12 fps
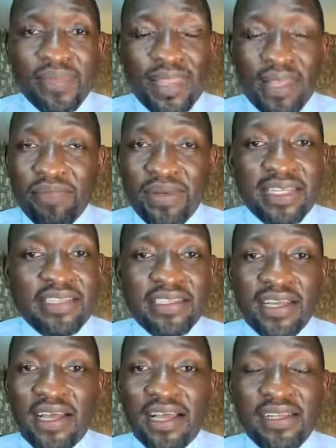please
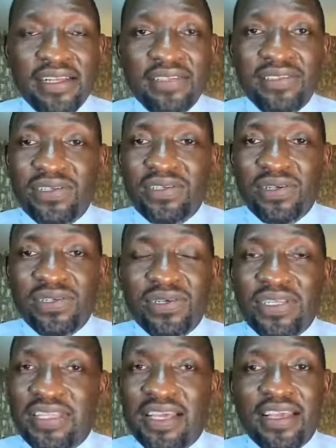
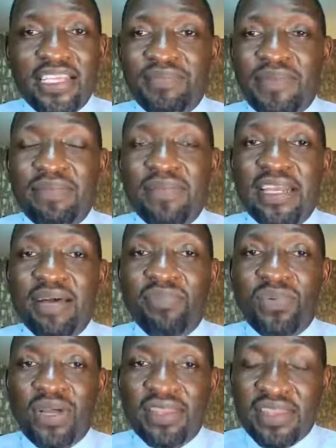don't think it's being made up
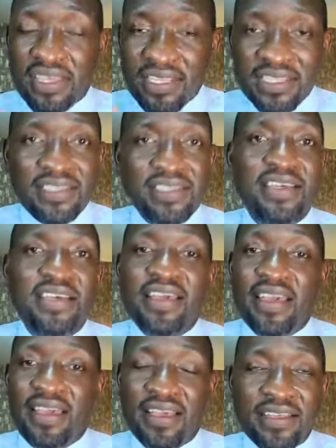with. This
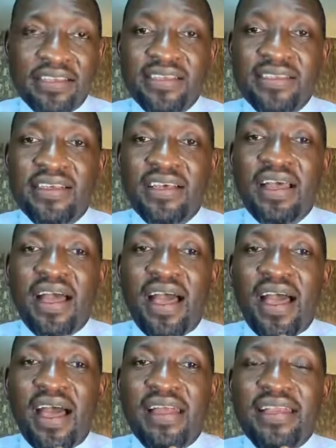is
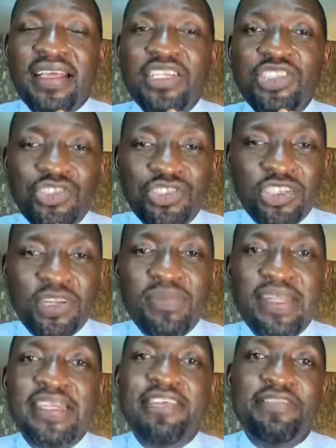an
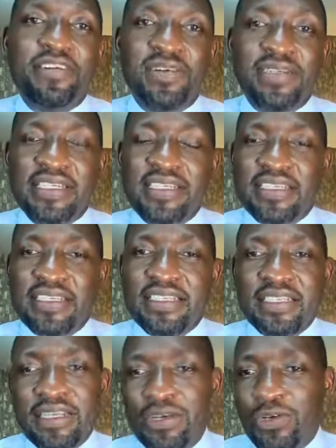extremely difficult
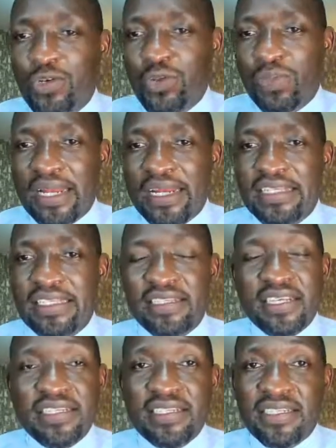disease to manage.
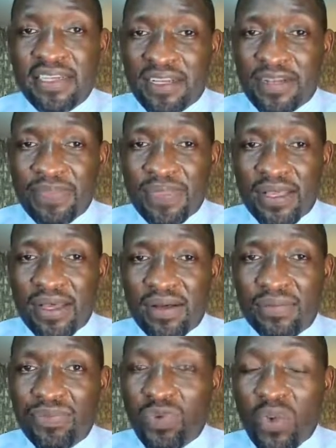Just
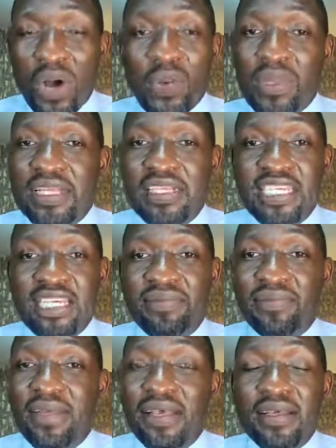work with the
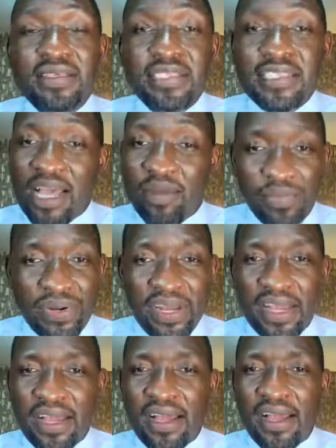team, say a
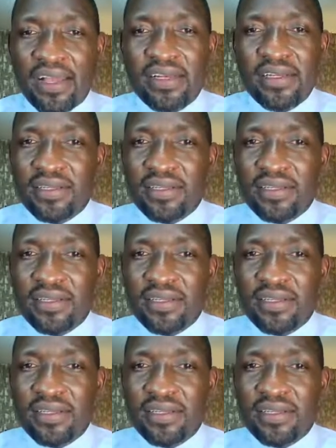prayer, and